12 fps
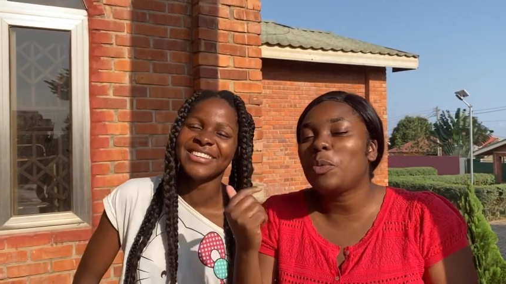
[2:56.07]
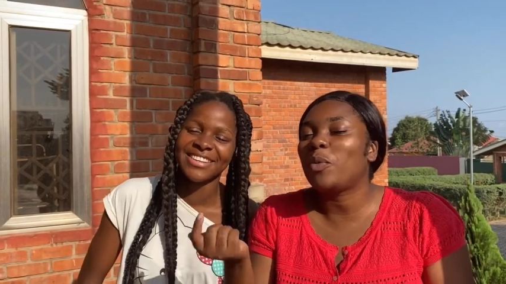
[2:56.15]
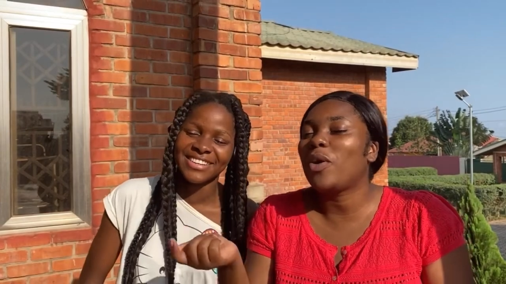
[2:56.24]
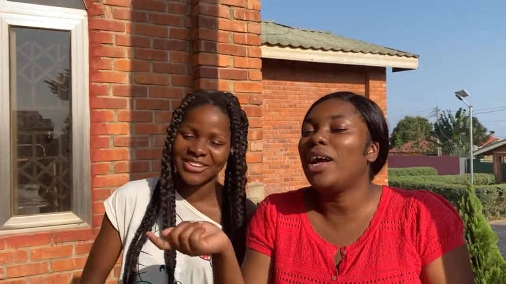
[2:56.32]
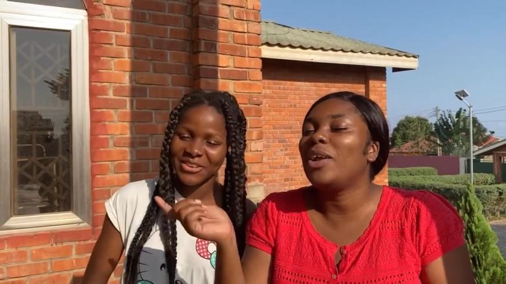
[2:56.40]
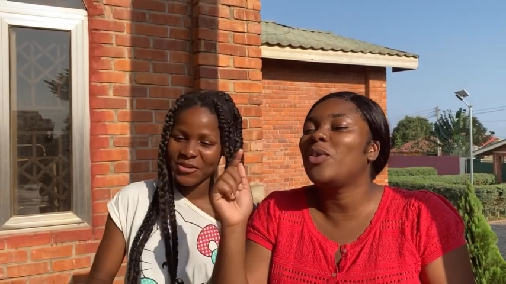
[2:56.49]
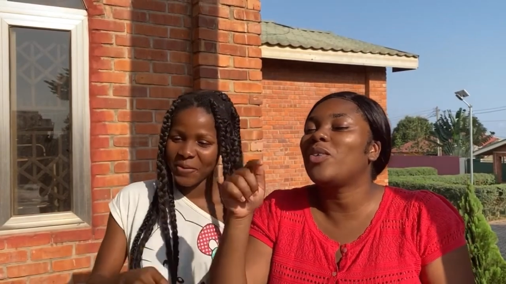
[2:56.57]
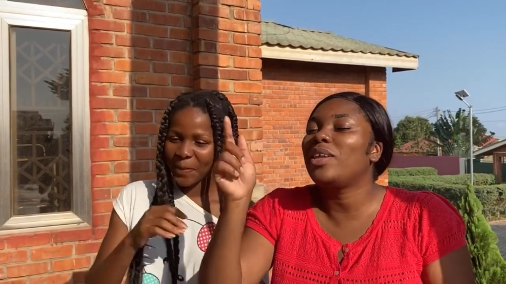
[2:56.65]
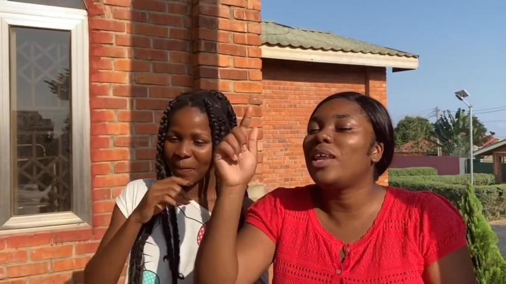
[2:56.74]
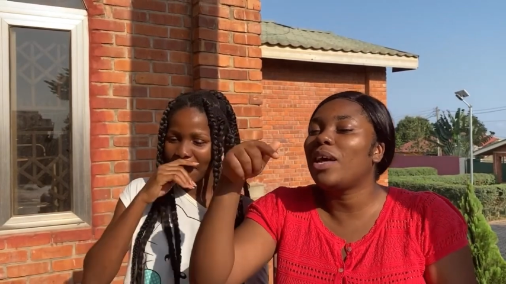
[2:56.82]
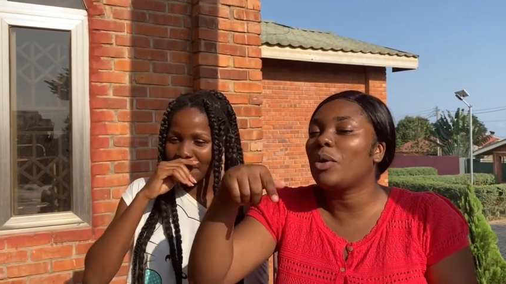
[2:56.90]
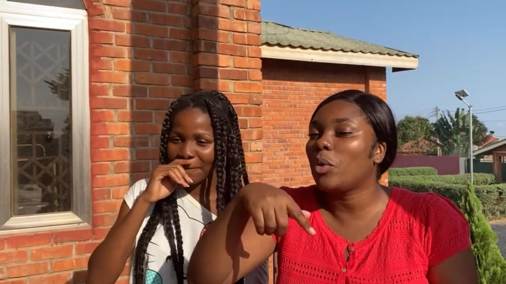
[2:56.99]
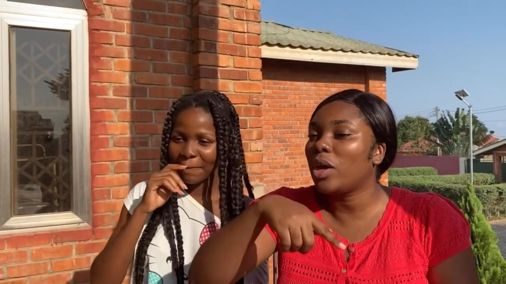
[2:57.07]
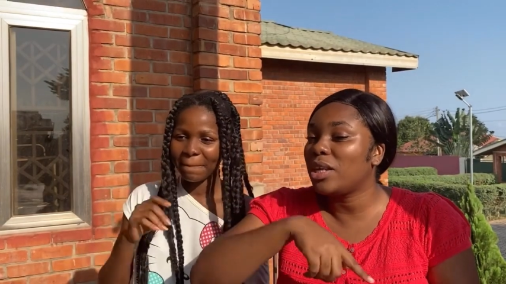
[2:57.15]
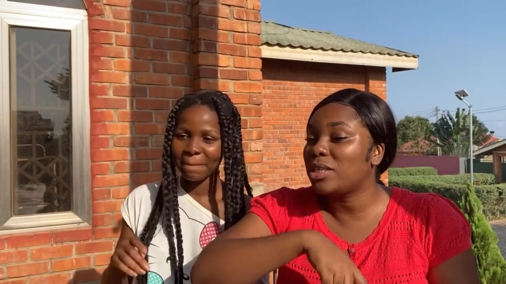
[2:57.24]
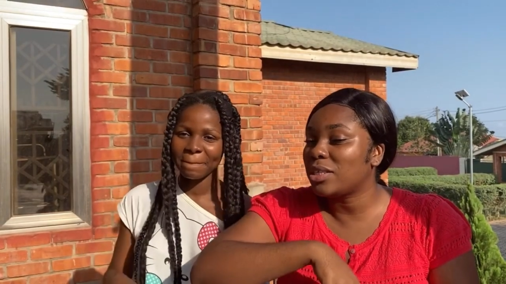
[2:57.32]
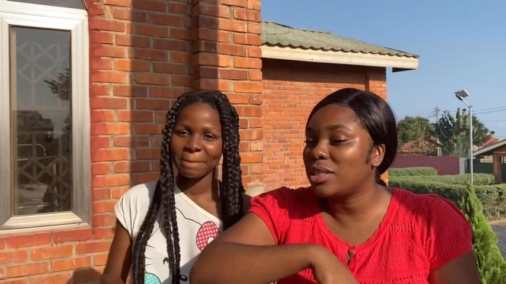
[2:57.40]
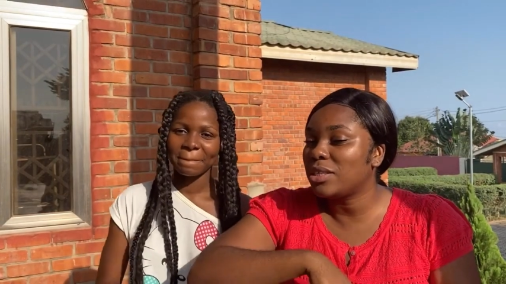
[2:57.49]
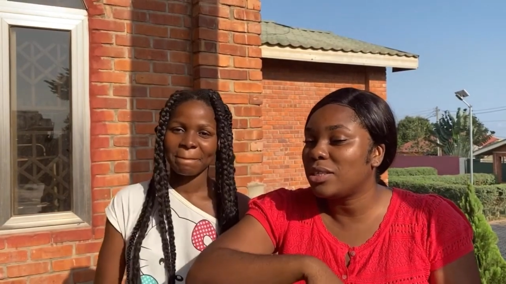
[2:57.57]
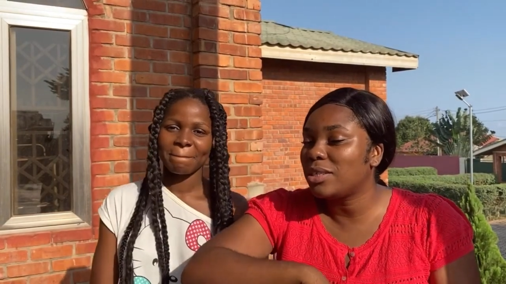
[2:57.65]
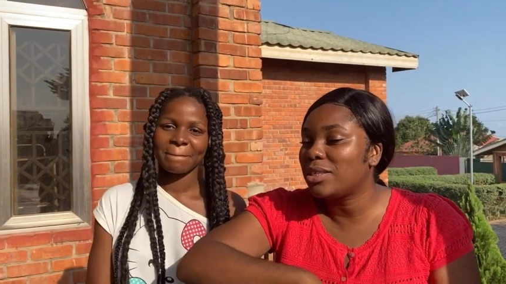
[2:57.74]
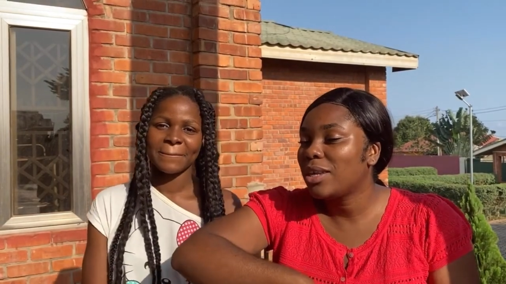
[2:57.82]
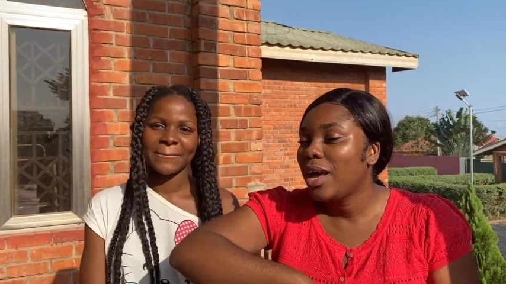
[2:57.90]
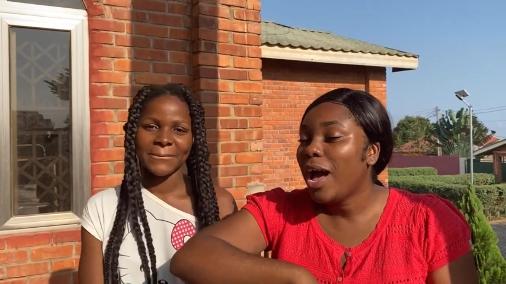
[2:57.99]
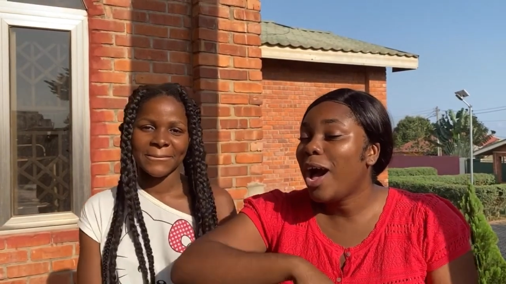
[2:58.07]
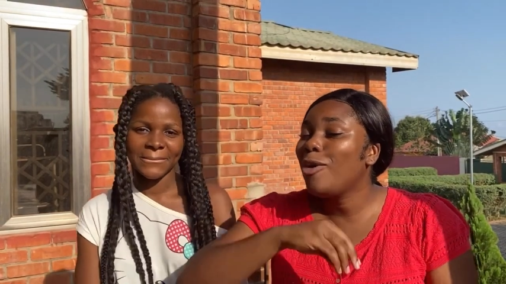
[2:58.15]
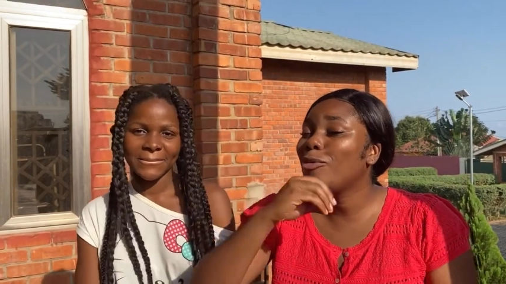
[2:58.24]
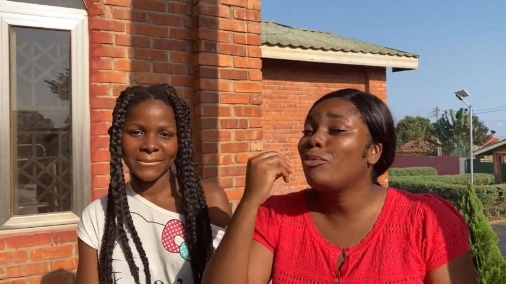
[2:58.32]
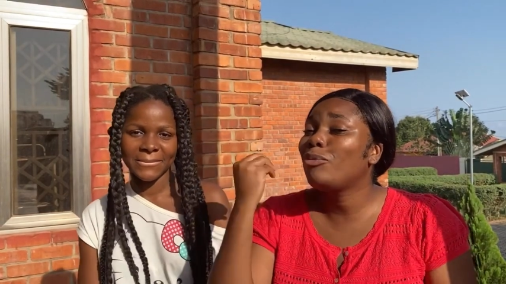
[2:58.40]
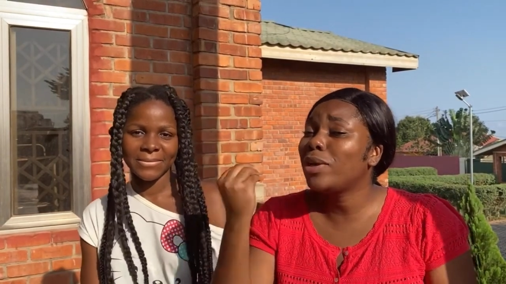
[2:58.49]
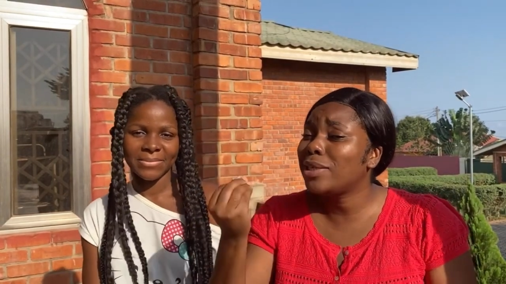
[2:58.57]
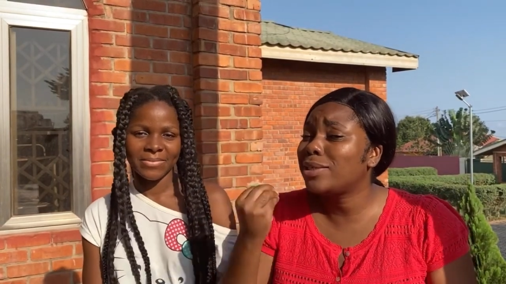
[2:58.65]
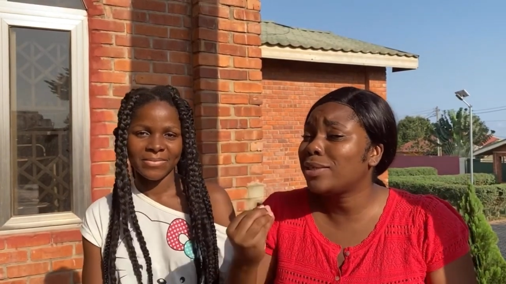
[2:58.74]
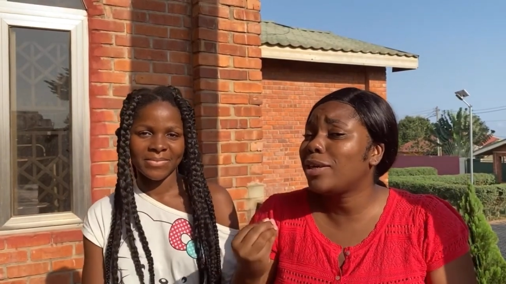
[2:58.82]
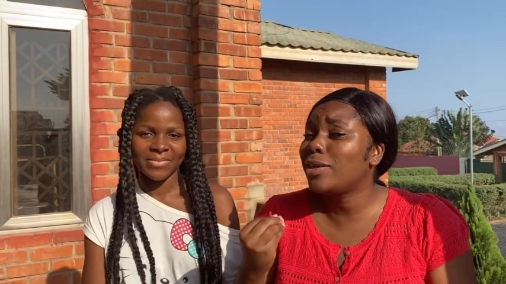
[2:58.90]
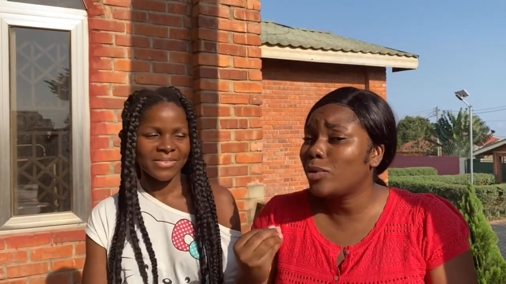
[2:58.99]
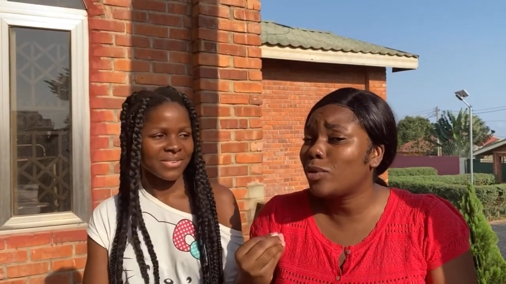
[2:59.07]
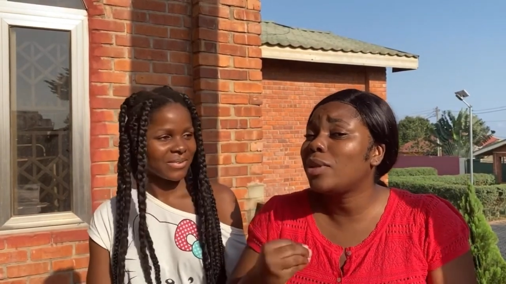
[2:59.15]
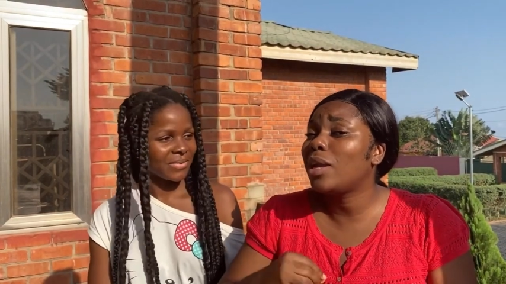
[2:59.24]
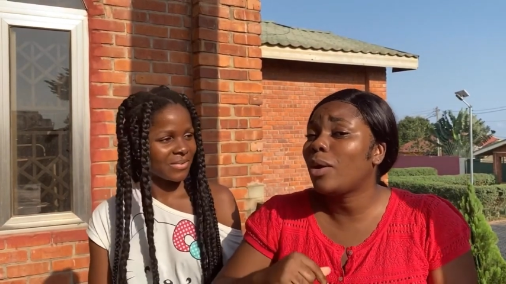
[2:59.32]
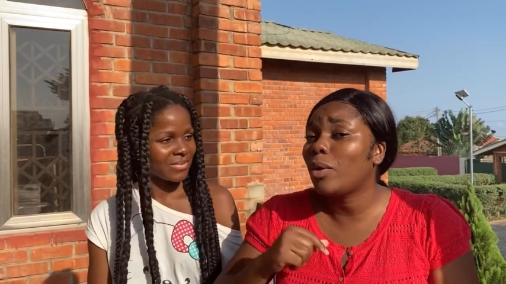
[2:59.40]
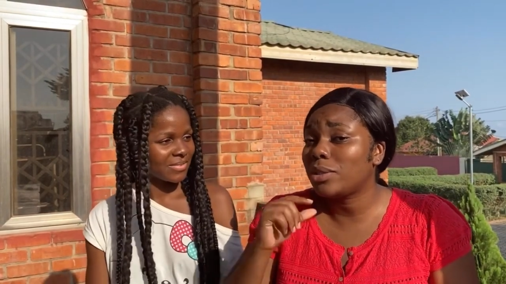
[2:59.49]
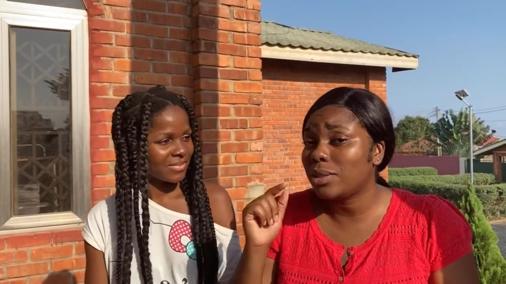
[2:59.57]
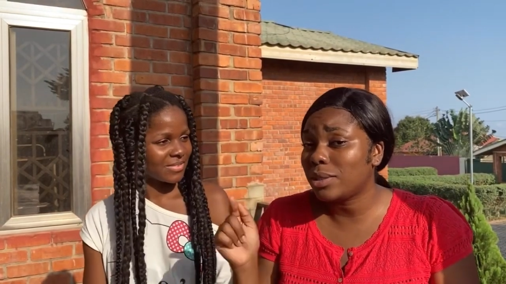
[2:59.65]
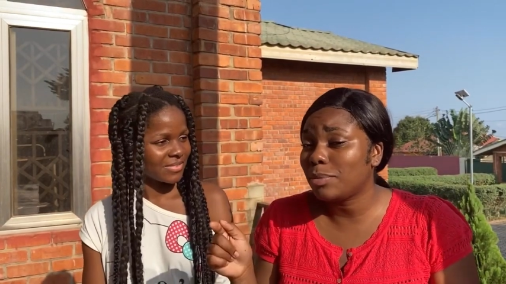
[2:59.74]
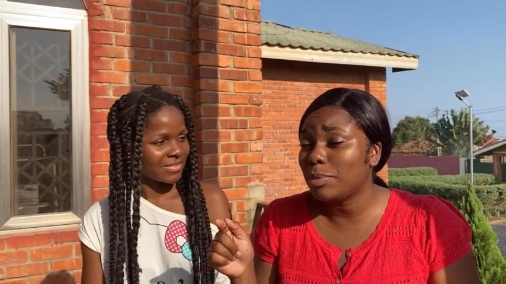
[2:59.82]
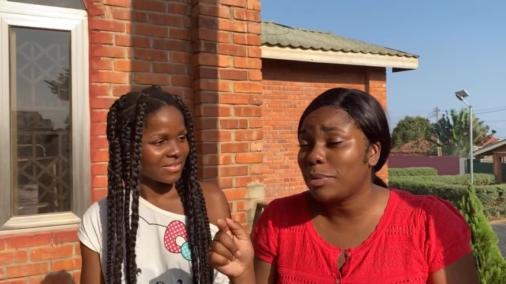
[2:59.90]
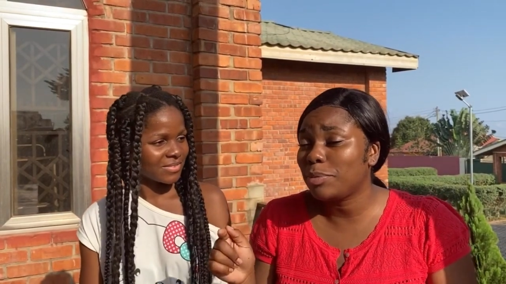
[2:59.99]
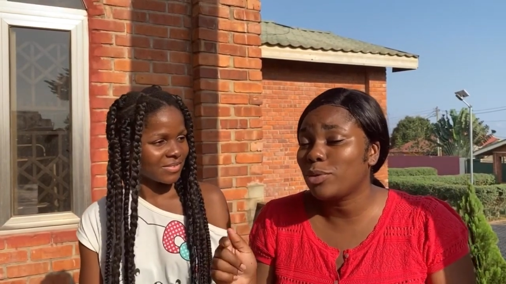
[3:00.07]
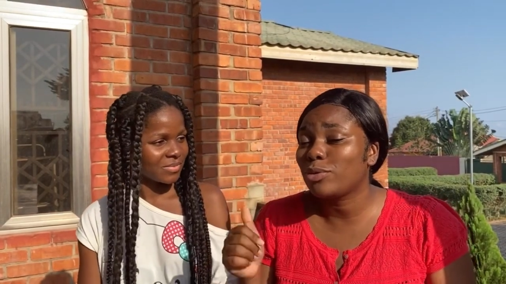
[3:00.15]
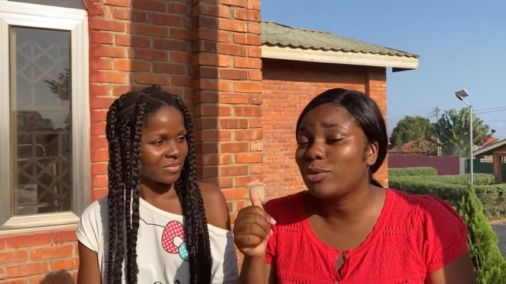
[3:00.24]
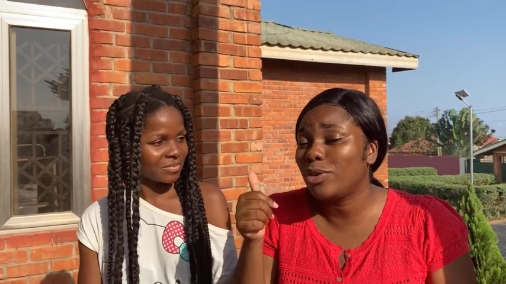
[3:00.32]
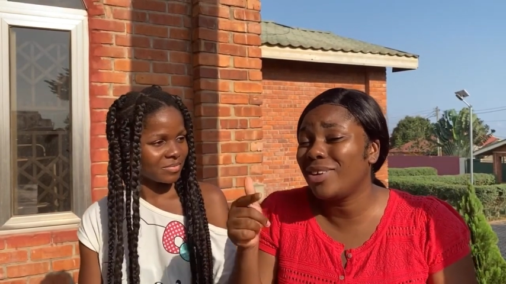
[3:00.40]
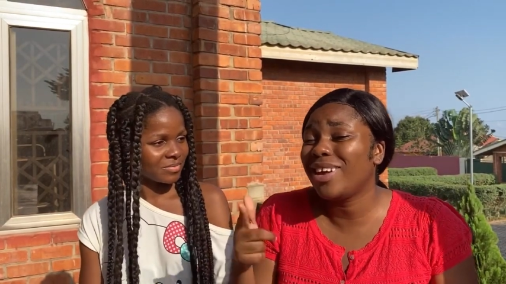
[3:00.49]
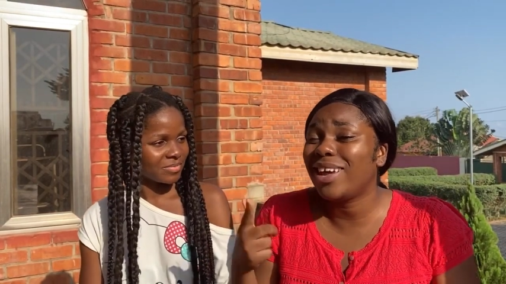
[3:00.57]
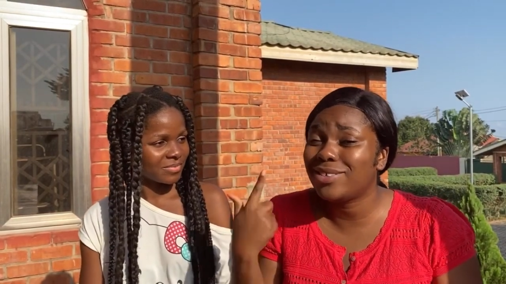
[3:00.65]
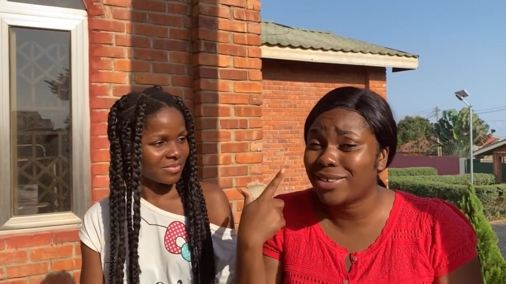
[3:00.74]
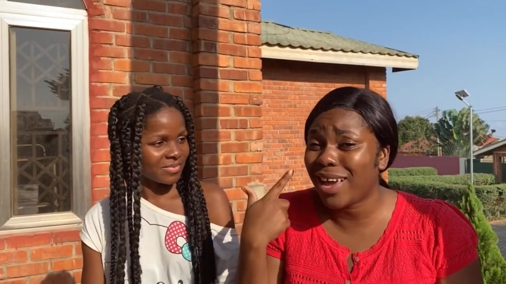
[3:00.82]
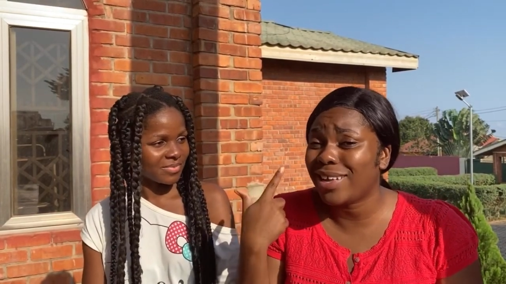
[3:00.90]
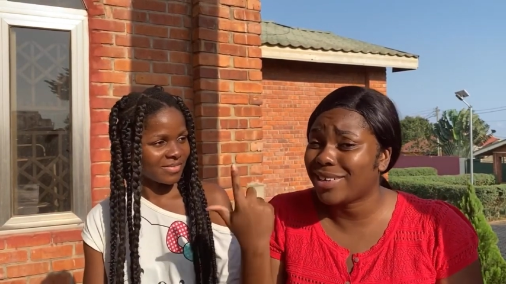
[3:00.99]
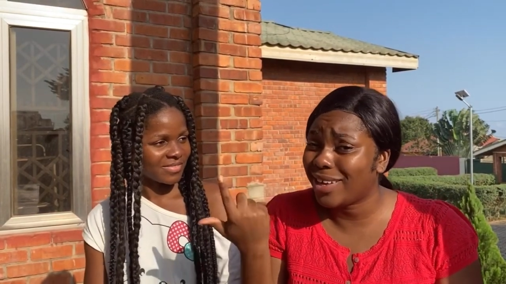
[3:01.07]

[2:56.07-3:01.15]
Speaker 1: but her local language is our original local language is Ibibio. You guys, you guys